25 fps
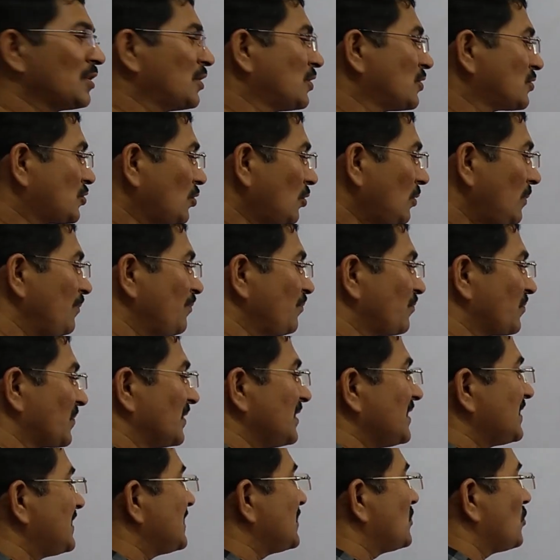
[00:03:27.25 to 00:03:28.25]
So
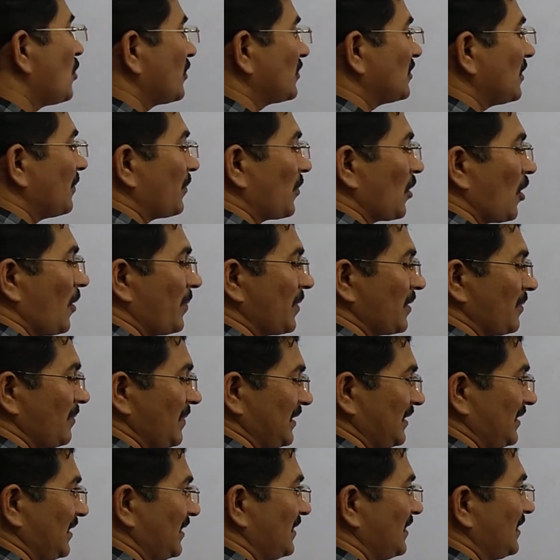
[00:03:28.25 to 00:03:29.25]
this is not the proper
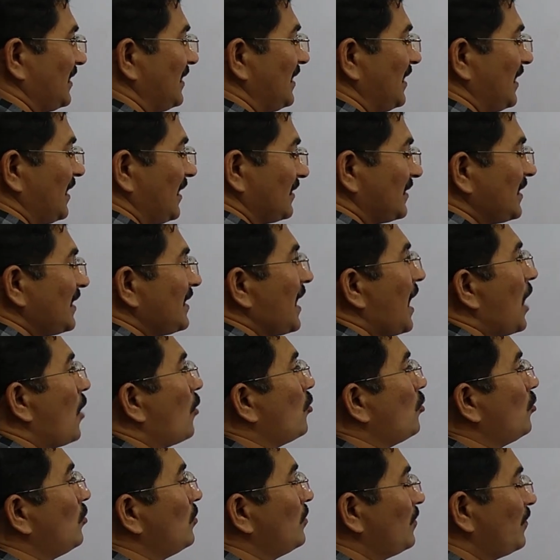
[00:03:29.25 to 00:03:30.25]
method. Then
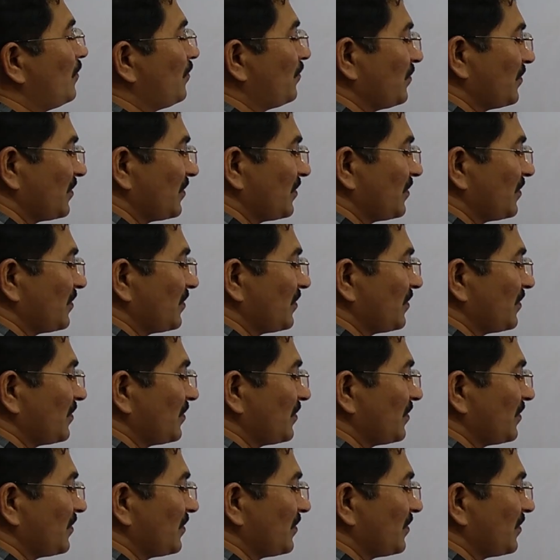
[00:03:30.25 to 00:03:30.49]
how